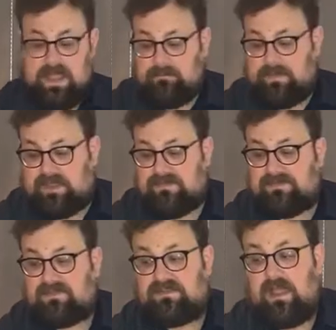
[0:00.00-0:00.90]
Because
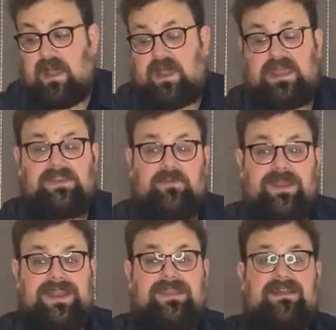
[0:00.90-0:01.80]
uh, and
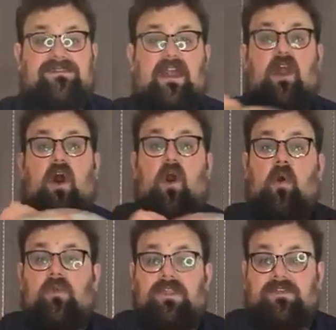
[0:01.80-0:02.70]
pteranodons are
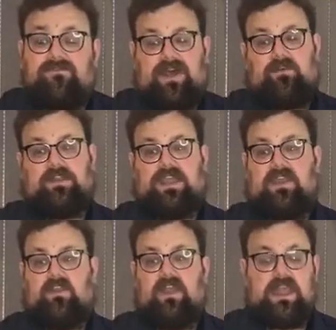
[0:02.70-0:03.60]
only found
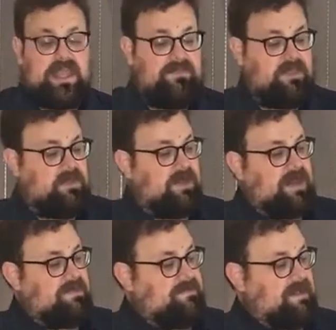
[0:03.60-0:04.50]
here in the
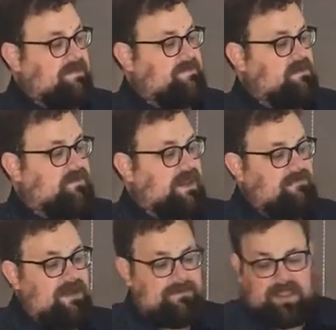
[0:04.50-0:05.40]
United States. So if I
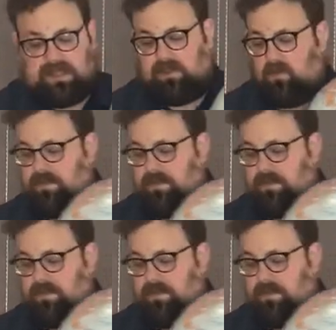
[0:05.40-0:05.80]
grab my globe